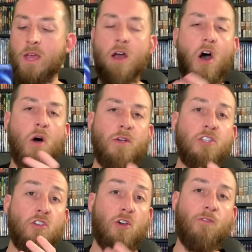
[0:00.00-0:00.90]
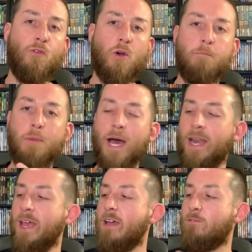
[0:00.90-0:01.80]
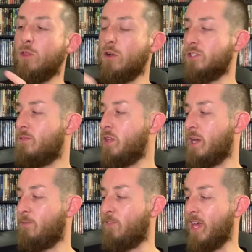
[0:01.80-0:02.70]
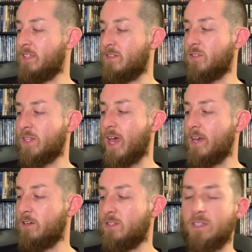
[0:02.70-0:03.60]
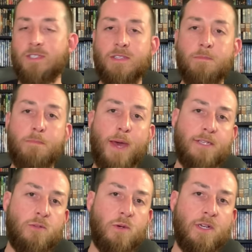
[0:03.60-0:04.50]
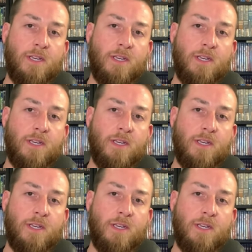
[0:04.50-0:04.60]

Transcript: always look for, but for those of you that are fans of sliders, this is the best we're going to